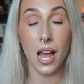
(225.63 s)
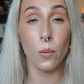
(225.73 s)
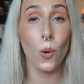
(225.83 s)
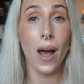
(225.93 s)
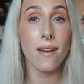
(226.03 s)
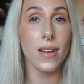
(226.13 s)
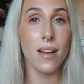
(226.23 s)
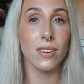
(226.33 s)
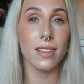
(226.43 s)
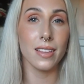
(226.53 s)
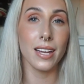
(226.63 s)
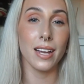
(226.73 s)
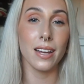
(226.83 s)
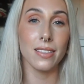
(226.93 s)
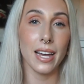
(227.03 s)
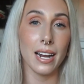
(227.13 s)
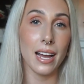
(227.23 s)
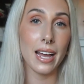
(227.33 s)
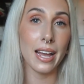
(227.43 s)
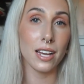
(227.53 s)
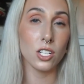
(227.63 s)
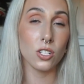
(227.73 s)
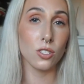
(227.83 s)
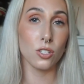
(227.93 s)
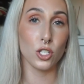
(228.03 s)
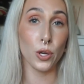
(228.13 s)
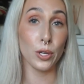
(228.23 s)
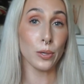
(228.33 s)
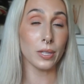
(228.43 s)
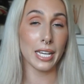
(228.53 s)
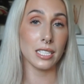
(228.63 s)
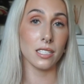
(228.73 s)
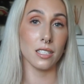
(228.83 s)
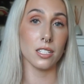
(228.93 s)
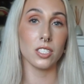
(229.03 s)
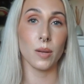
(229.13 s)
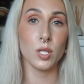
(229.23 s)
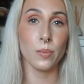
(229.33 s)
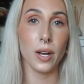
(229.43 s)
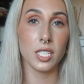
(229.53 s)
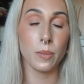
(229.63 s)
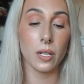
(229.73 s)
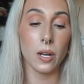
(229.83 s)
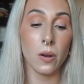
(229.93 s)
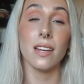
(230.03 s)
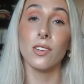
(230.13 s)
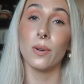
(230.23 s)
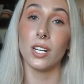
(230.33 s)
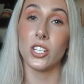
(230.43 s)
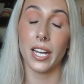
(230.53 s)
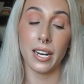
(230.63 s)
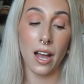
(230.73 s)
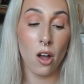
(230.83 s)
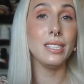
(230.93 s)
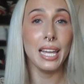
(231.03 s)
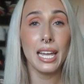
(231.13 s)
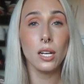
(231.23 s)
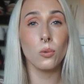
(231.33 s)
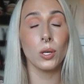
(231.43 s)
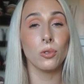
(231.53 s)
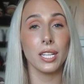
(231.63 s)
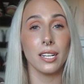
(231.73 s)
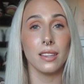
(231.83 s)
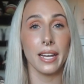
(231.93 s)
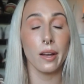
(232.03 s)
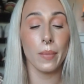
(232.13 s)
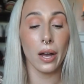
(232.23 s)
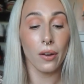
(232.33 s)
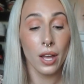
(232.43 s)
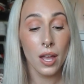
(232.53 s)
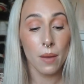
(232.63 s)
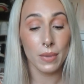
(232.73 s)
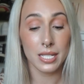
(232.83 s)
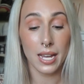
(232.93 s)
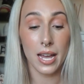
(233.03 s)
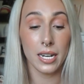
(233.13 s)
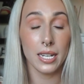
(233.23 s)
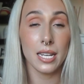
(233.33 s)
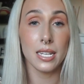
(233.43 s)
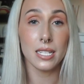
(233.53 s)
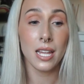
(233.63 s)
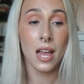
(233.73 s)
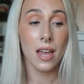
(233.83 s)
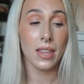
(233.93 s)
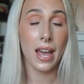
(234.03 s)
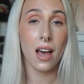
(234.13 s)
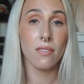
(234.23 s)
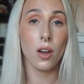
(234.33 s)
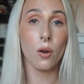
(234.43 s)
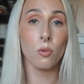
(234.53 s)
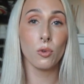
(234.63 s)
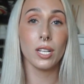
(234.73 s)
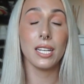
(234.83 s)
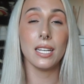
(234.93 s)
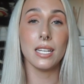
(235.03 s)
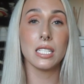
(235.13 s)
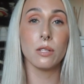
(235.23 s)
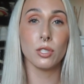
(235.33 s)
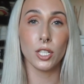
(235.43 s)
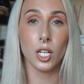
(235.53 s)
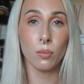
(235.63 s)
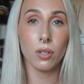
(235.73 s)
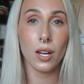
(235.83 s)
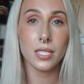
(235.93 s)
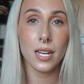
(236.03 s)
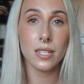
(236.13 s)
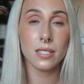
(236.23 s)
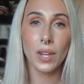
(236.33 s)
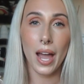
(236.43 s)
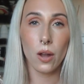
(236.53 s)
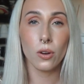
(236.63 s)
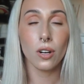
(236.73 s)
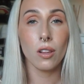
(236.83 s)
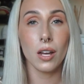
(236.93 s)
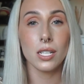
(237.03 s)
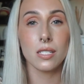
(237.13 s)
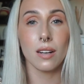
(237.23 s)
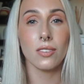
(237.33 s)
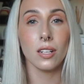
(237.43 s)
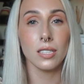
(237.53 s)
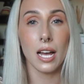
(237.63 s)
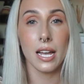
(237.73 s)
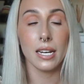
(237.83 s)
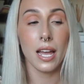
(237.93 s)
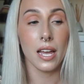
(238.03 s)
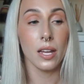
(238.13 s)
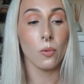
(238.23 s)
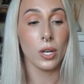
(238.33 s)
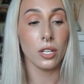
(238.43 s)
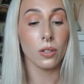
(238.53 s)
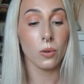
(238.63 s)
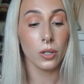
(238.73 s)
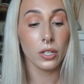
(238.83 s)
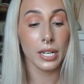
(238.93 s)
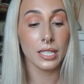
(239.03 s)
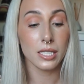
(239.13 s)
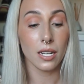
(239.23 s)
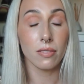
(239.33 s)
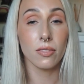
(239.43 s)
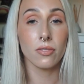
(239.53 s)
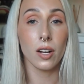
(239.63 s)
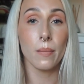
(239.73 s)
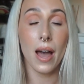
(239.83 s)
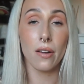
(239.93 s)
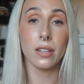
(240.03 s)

I will have everything that I show you linked in the description box below if you want to check it out. And one really good thing about Missguided is they have a really easy return process. I order a lot of stuff online, and when you're ordering stuff from out